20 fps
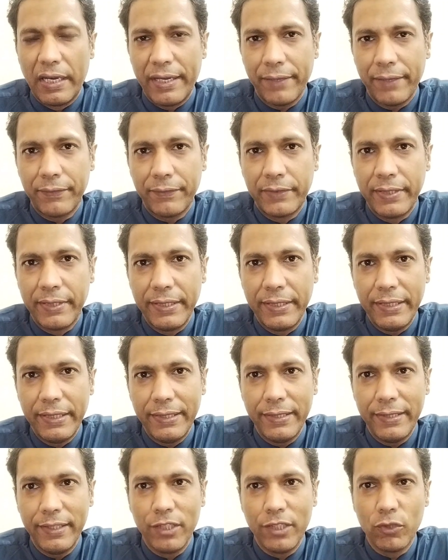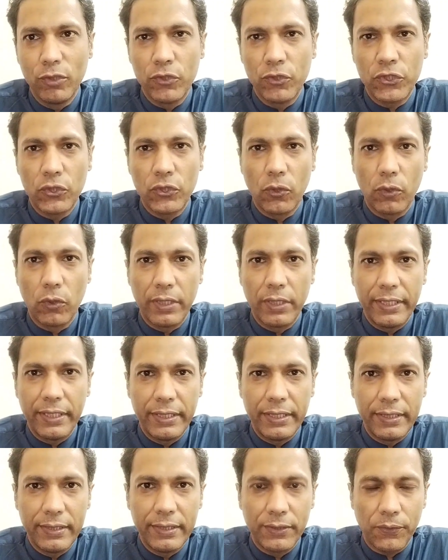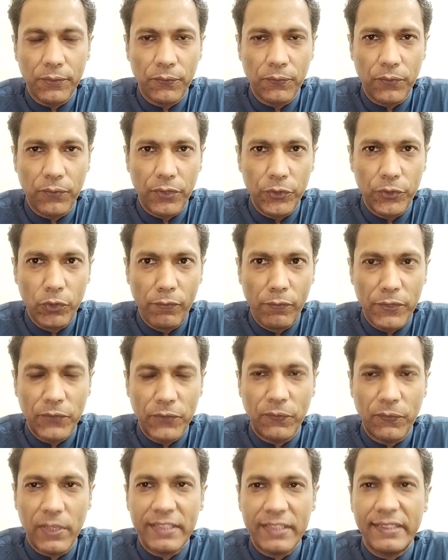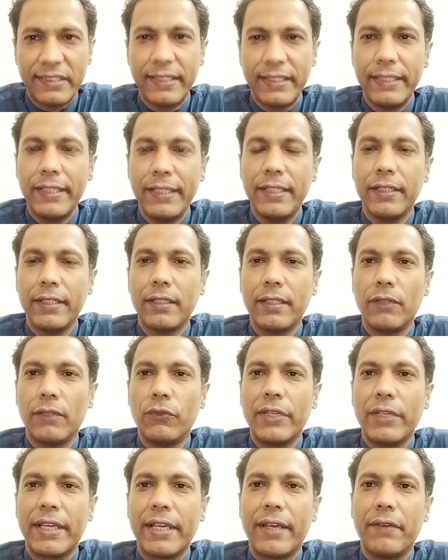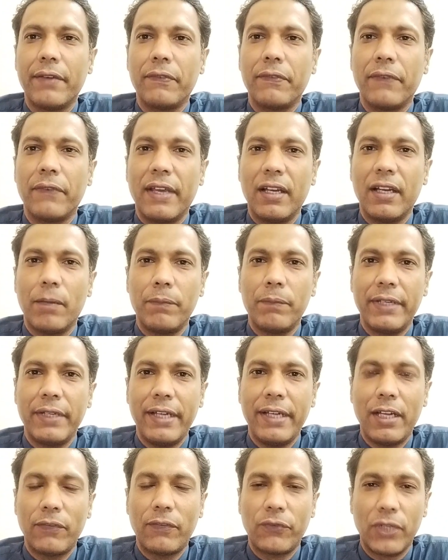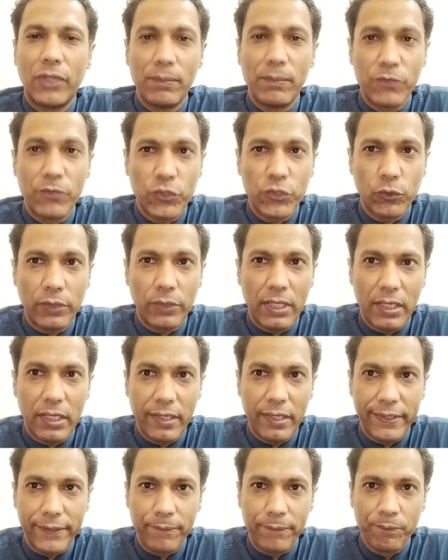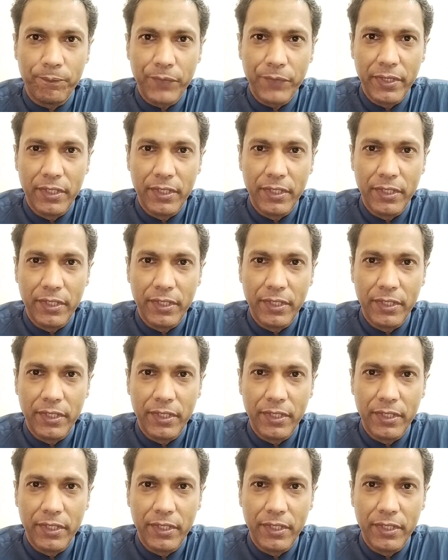I have three news stories for you. Firstly, we have an update from Sudan.